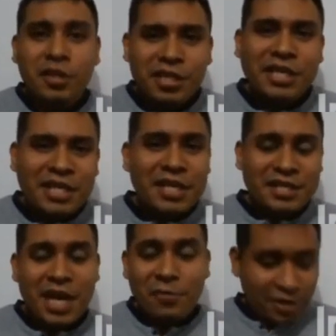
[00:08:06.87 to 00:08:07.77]
Taking a
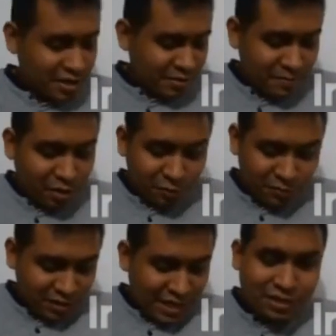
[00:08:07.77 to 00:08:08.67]
shower
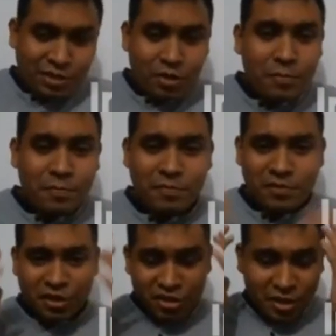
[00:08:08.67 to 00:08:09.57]
involves a soap,
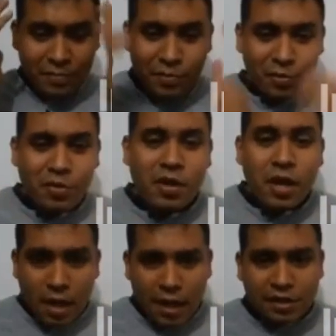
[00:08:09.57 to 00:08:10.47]
shampoo,
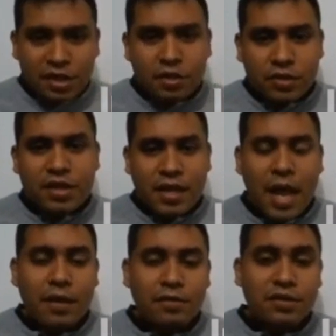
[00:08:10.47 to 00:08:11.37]
and children and
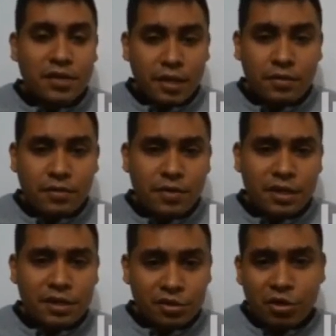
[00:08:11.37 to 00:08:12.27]
adults can do
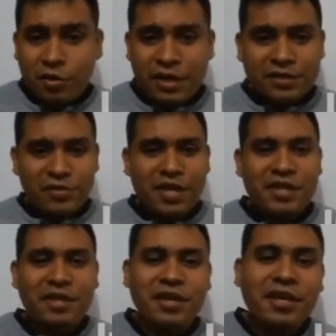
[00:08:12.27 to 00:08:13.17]
it. So let's write
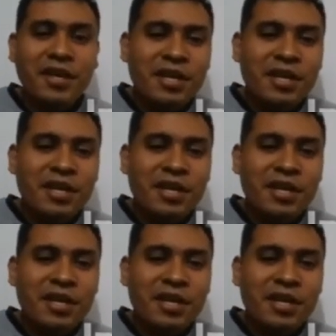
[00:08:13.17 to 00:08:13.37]
in there,